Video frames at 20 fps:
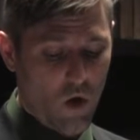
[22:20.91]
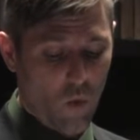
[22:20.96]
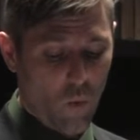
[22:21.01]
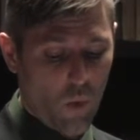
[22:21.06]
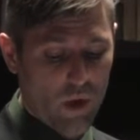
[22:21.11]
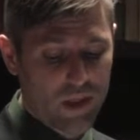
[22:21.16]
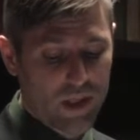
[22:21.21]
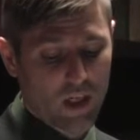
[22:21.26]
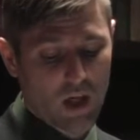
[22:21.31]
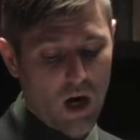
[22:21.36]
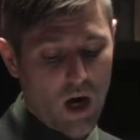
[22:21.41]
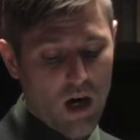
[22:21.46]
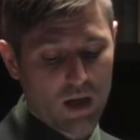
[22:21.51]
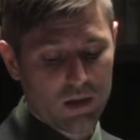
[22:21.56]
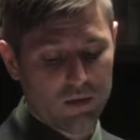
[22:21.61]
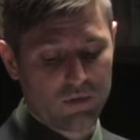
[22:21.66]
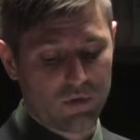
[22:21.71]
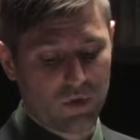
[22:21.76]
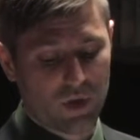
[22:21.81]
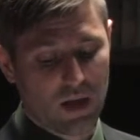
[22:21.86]
When the god
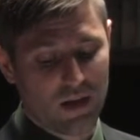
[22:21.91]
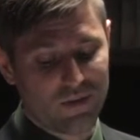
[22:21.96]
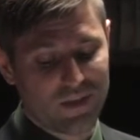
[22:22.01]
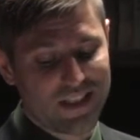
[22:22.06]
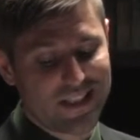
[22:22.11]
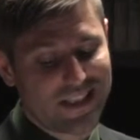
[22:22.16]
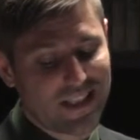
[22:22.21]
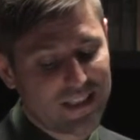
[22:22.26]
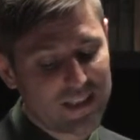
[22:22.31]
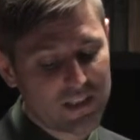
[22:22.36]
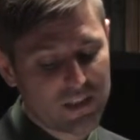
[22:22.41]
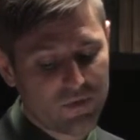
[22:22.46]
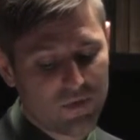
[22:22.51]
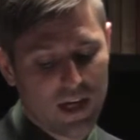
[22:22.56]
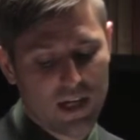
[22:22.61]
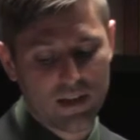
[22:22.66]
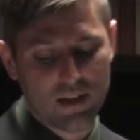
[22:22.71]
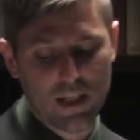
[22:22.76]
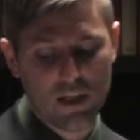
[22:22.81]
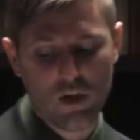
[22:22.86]
of love does
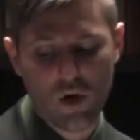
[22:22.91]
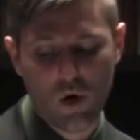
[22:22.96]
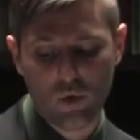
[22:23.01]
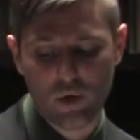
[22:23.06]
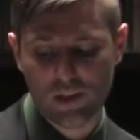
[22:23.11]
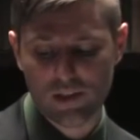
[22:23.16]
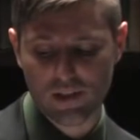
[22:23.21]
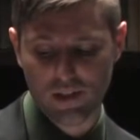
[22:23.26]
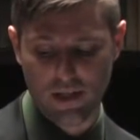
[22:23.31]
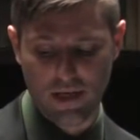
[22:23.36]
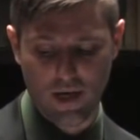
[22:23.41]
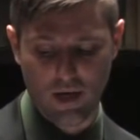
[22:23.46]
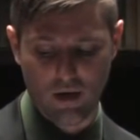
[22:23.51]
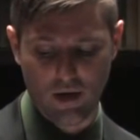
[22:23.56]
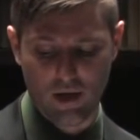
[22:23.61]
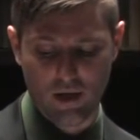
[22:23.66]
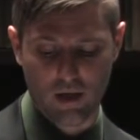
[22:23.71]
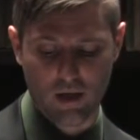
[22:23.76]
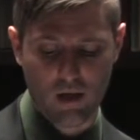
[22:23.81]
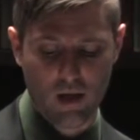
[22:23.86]
finally notice the
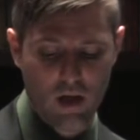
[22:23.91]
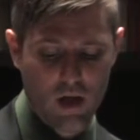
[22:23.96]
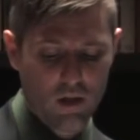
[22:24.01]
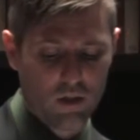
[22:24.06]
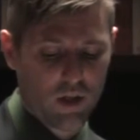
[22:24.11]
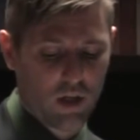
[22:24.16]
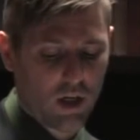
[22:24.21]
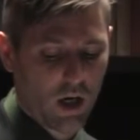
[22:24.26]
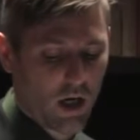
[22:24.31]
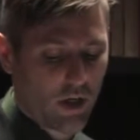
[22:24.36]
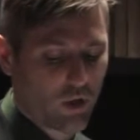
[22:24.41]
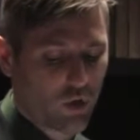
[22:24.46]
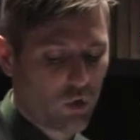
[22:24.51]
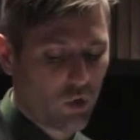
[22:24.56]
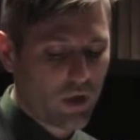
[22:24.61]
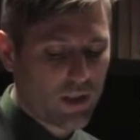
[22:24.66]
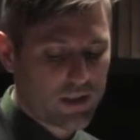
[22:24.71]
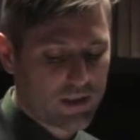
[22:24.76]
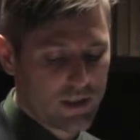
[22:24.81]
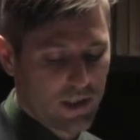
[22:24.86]
narrator, the god
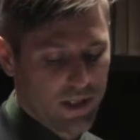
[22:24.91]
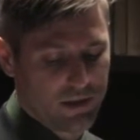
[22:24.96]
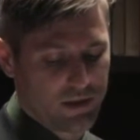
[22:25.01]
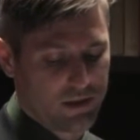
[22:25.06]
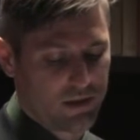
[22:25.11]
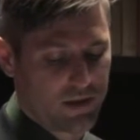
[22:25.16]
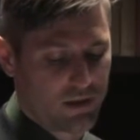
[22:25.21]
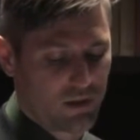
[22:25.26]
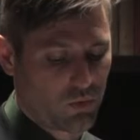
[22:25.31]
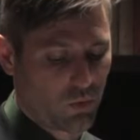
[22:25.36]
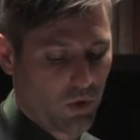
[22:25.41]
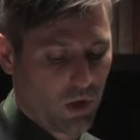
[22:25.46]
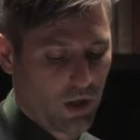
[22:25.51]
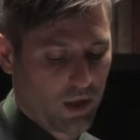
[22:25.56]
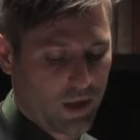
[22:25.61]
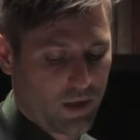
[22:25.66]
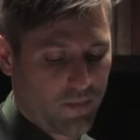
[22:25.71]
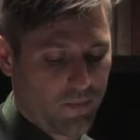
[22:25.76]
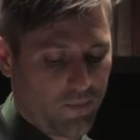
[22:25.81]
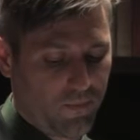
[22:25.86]
criticizes his
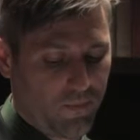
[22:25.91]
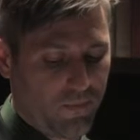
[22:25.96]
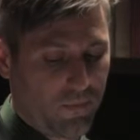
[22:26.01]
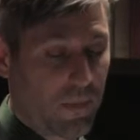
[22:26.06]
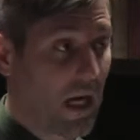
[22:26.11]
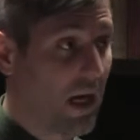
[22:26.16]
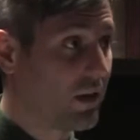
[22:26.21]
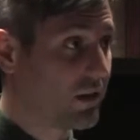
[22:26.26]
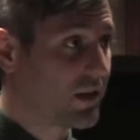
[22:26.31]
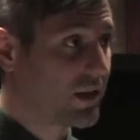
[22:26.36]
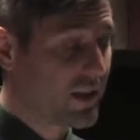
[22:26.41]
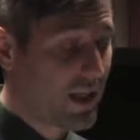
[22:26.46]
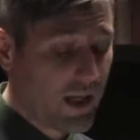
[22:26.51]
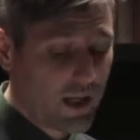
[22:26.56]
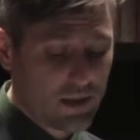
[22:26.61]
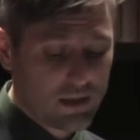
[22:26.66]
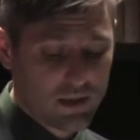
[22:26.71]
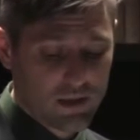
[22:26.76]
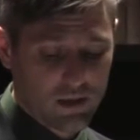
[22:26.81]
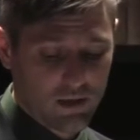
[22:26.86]
work.
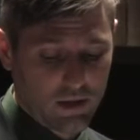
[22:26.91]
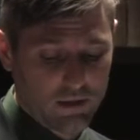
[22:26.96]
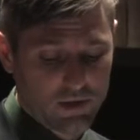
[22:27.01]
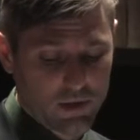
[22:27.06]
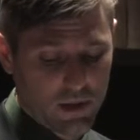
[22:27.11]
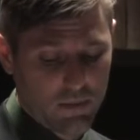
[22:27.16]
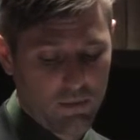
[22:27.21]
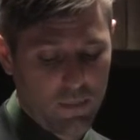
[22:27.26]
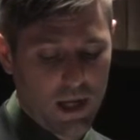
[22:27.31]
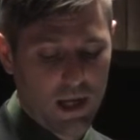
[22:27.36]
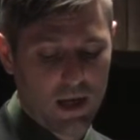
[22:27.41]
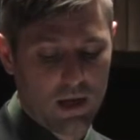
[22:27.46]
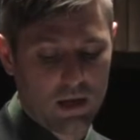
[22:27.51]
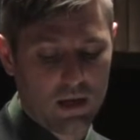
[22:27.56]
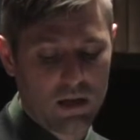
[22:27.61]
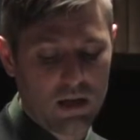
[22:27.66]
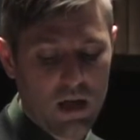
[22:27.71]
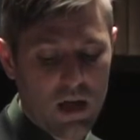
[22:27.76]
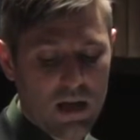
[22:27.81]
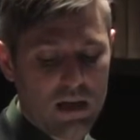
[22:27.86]
Alceste, Love's
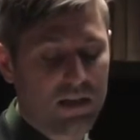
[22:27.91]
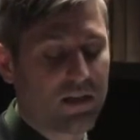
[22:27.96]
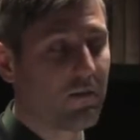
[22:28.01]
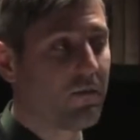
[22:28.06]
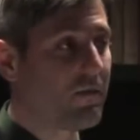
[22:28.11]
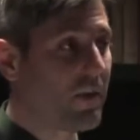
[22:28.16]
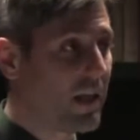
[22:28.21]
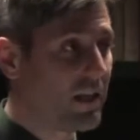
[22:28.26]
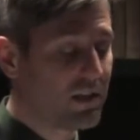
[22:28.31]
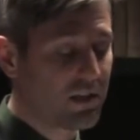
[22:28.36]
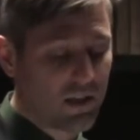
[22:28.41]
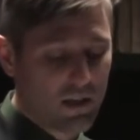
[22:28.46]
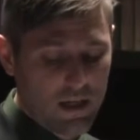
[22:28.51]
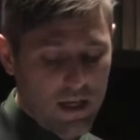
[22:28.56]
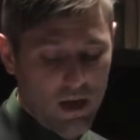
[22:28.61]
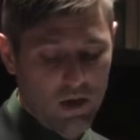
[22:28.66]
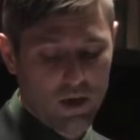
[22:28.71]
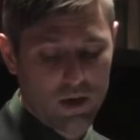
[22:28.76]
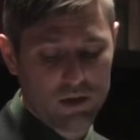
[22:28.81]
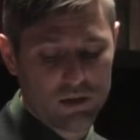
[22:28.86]
companion, defends the
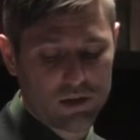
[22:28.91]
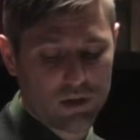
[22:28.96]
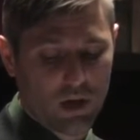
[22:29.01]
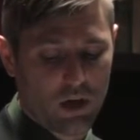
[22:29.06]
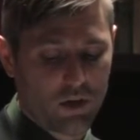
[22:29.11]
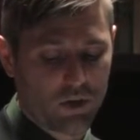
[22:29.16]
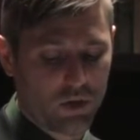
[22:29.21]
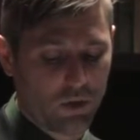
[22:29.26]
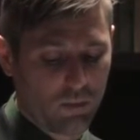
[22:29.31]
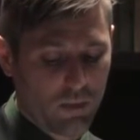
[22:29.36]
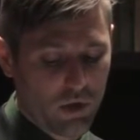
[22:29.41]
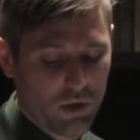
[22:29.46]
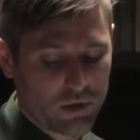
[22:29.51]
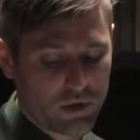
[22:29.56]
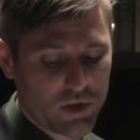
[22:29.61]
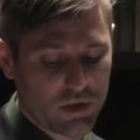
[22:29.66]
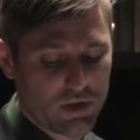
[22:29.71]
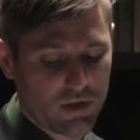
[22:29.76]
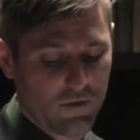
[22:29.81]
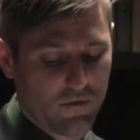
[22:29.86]
narrator's
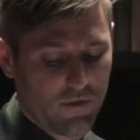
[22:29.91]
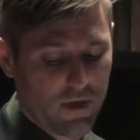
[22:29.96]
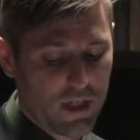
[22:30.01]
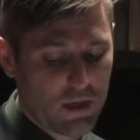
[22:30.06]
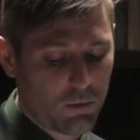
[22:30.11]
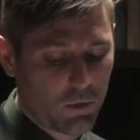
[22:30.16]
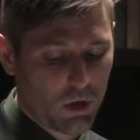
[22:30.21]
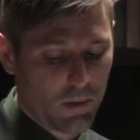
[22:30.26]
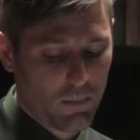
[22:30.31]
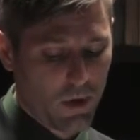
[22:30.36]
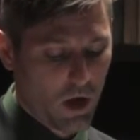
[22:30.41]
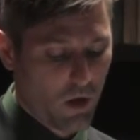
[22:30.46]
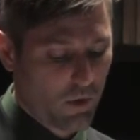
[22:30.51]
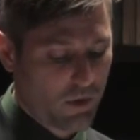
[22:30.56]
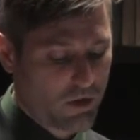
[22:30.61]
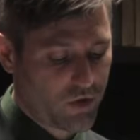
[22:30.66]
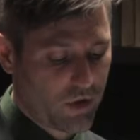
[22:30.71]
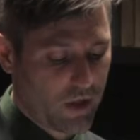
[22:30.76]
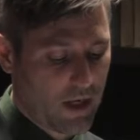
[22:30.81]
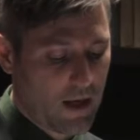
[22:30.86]
contribution to Fenimore
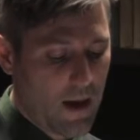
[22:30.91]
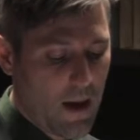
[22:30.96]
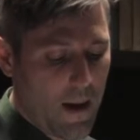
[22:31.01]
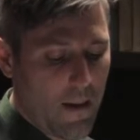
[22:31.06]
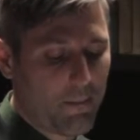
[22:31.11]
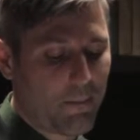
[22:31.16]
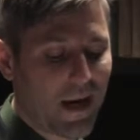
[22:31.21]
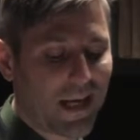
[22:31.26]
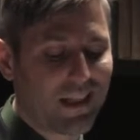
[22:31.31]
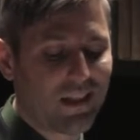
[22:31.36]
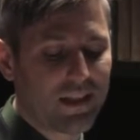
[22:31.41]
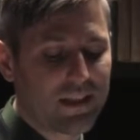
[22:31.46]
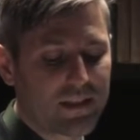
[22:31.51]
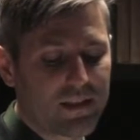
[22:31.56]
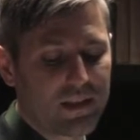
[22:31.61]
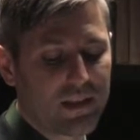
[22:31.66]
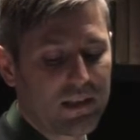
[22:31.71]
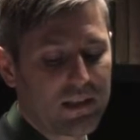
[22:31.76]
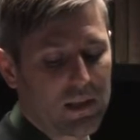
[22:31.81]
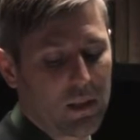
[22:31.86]
poetry by
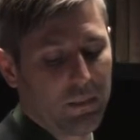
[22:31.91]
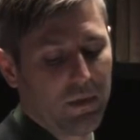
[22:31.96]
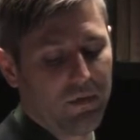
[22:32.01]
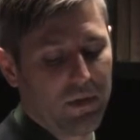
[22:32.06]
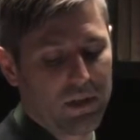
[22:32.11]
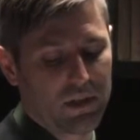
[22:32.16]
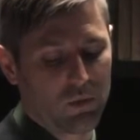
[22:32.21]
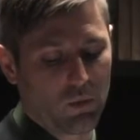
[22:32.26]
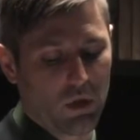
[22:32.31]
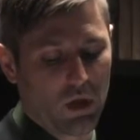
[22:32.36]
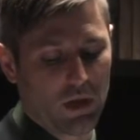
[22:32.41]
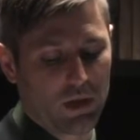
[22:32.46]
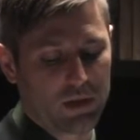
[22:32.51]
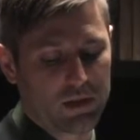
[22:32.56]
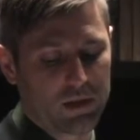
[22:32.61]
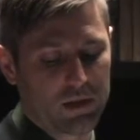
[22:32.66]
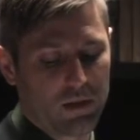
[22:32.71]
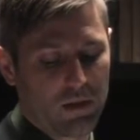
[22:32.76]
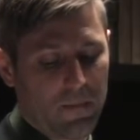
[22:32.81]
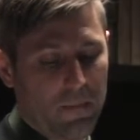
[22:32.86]
listing some of his
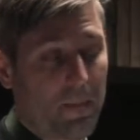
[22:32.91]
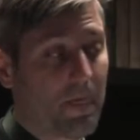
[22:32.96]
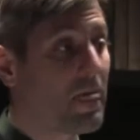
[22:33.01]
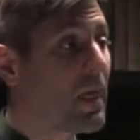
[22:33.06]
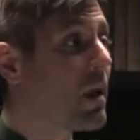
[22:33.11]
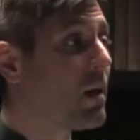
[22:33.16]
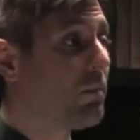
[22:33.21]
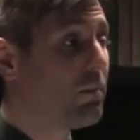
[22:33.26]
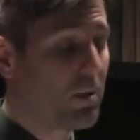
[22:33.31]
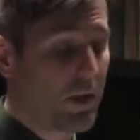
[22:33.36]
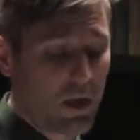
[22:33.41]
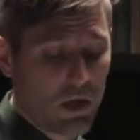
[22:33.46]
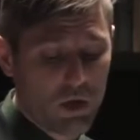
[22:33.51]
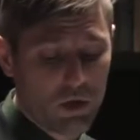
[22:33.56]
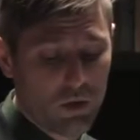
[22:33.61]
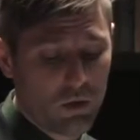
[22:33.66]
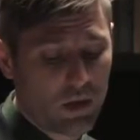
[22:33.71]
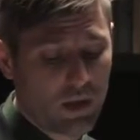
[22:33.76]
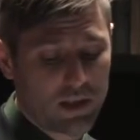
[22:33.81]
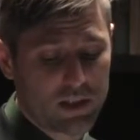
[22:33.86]
works.
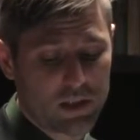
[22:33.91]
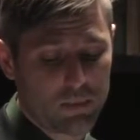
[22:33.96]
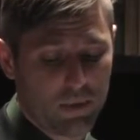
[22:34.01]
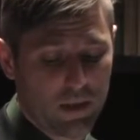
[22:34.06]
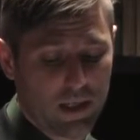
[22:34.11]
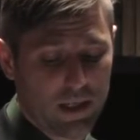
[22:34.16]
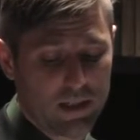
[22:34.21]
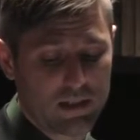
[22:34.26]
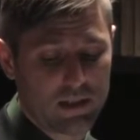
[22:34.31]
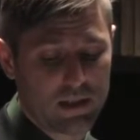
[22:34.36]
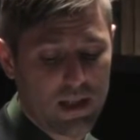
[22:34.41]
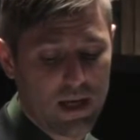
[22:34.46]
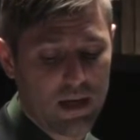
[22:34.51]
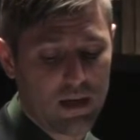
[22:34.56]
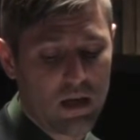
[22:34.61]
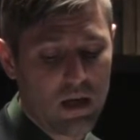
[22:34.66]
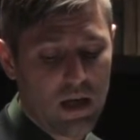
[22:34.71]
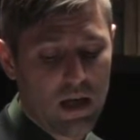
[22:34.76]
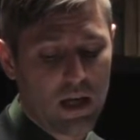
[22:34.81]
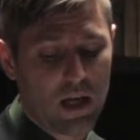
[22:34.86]
Pugh explains
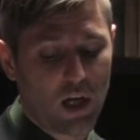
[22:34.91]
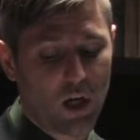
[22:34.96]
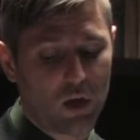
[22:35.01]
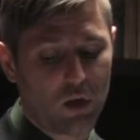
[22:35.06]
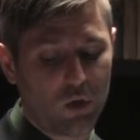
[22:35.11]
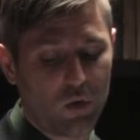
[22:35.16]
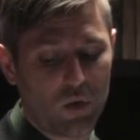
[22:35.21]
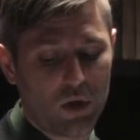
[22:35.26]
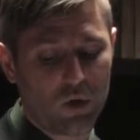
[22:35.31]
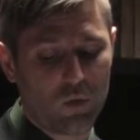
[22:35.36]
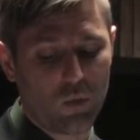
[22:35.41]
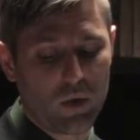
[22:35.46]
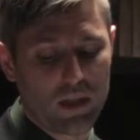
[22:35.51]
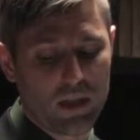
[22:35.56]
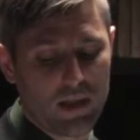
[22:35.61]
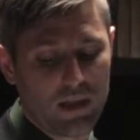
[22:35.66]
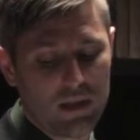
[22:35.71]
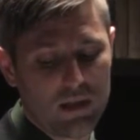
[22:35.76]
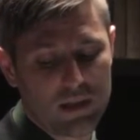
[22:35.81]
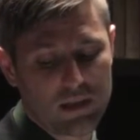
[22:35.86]
that included
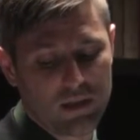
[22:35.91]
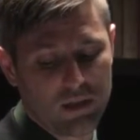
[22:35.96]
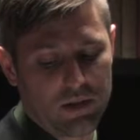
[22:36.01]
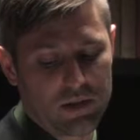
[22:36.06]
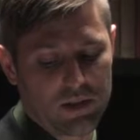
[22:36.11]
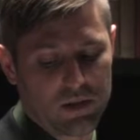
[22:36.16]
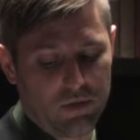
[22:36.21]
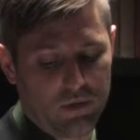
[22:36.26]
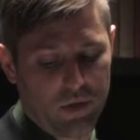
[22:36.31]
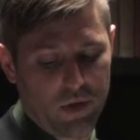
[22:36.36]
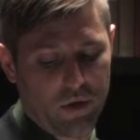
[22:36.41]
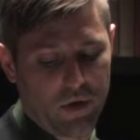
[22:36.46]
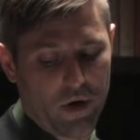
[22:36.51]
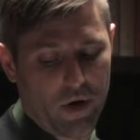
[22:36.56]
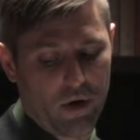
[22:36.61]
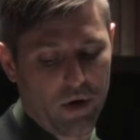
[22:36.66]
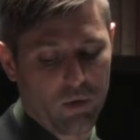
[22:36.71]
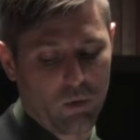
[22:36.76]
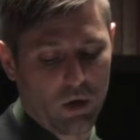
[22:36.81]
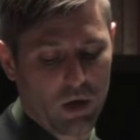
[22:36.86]
within this list of
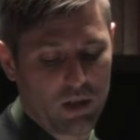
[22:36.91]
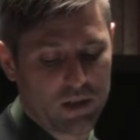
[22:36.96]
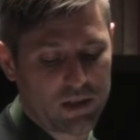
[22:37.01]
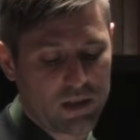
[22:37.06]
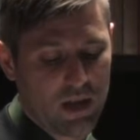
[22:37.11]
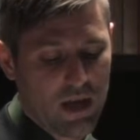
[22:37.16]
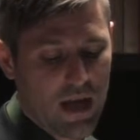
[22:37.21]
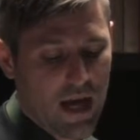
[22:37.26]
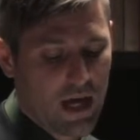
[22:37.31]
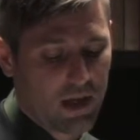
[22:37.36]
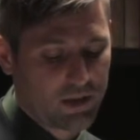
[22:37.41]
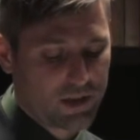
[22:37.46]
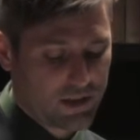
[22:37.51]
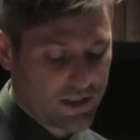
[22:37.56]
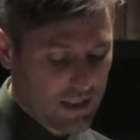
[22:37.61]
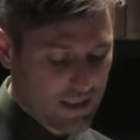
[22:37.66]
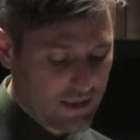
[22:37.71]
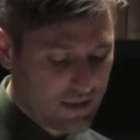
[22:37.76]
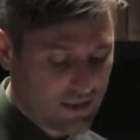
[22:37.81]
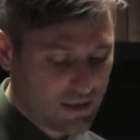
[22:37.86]
literary works,
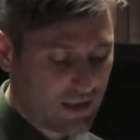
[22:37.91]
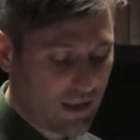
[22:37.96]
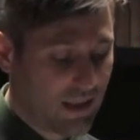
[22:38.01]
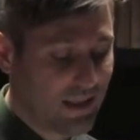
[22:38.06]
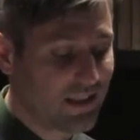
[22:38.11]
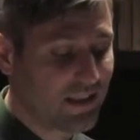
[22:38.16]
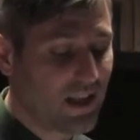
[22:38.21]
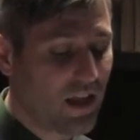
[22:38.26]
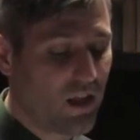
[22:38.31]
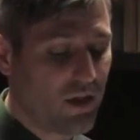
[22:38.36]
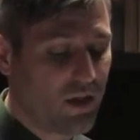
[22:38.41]
Alceste cites